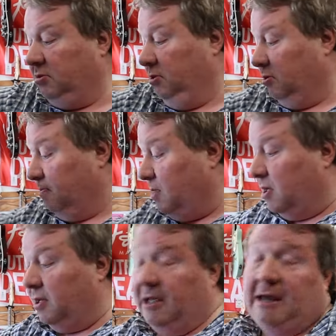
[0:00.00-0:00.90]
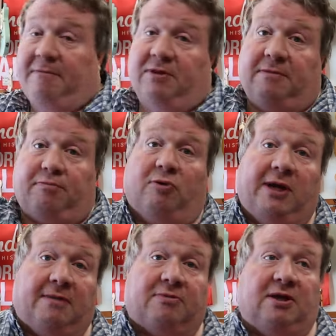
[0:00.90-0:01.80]
modeling happens in the
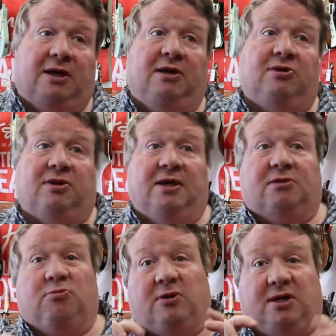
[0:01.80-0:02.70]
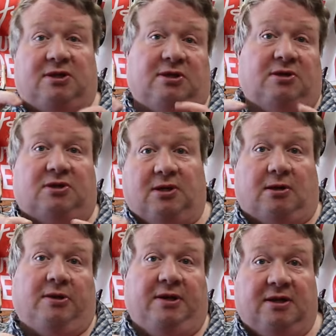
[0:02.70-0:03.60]
preamp stage, and that's where it gets the
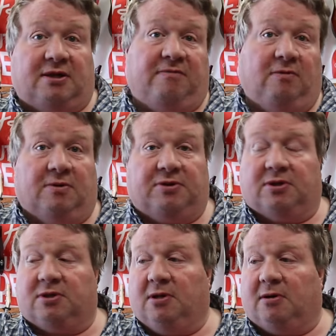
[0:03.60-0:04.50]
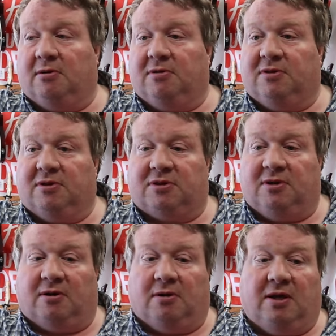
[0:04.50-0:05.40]
snarliness, if you want the
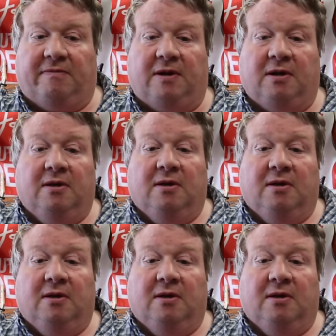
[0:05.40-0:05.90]
snarl of it.